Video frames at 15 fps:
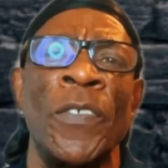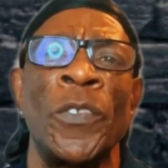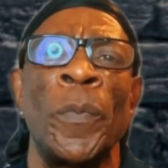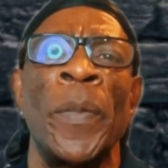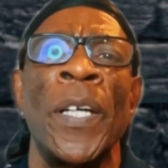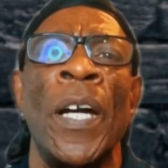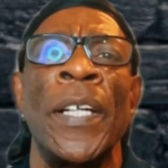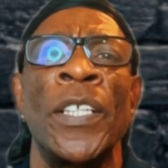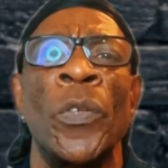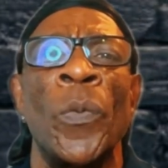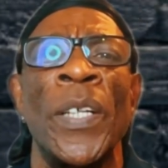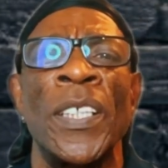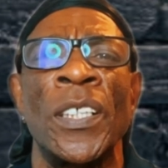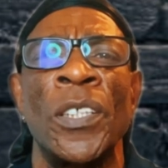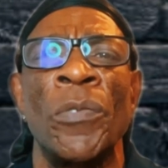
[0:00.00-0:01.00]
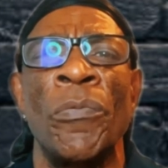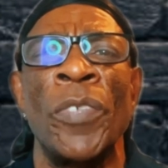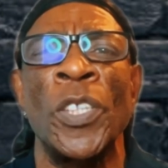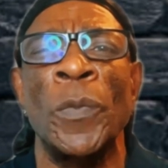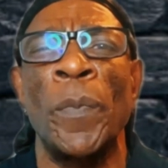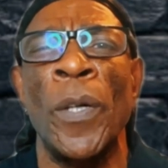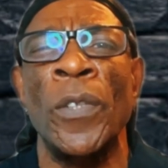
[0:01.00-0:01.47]
behind the Western
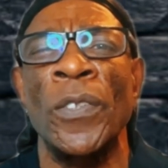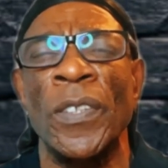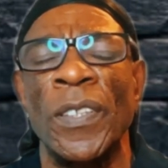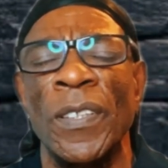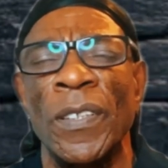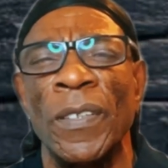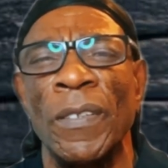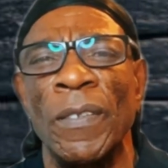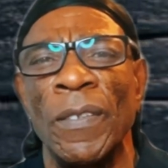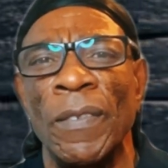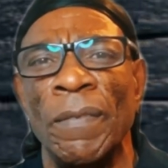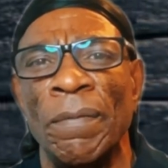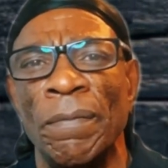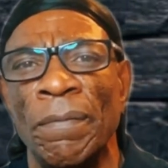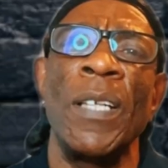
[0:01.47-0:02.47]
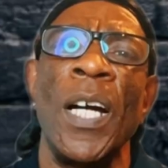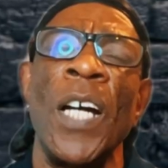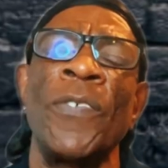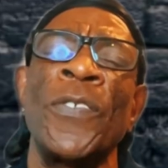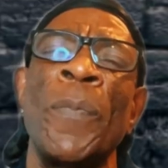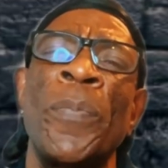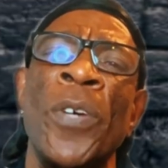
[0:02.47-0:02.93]
response.
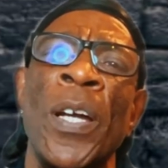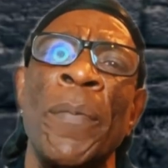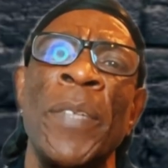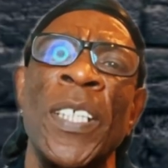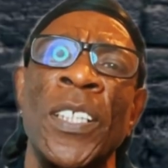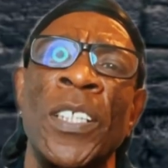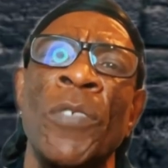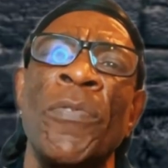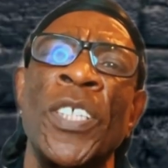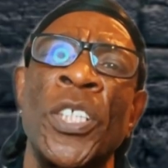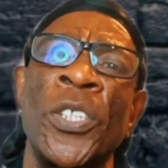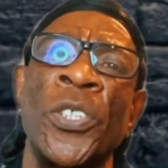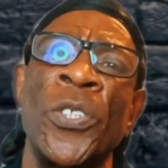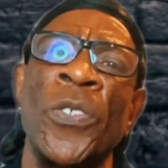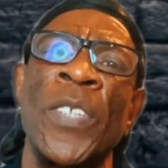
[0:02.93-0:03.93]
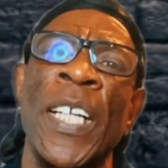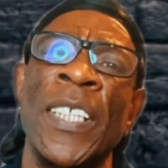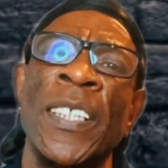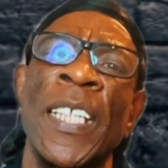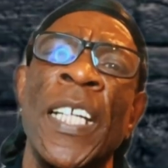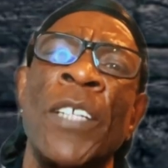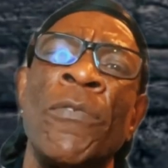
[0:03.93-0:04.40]
After Prime Minister Rishi
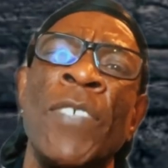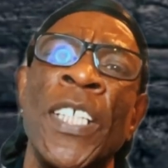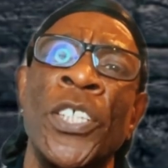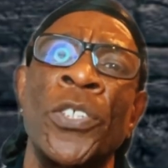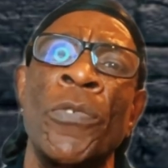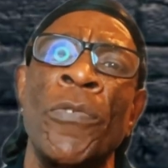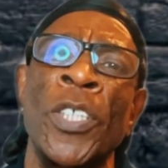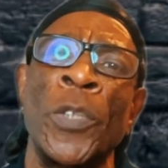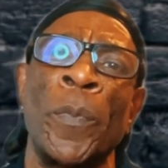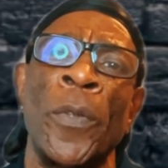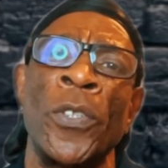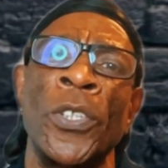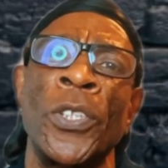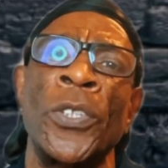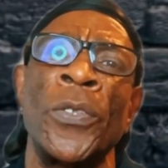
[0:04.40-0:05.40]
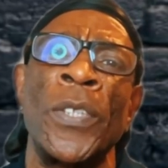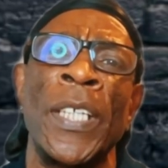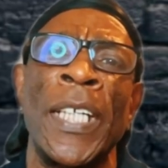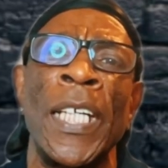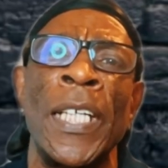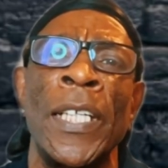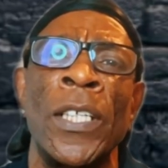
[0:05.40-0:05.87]
Sunak's initial response to the
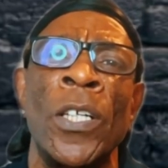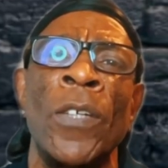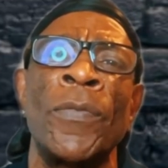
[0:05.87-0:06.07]
killing of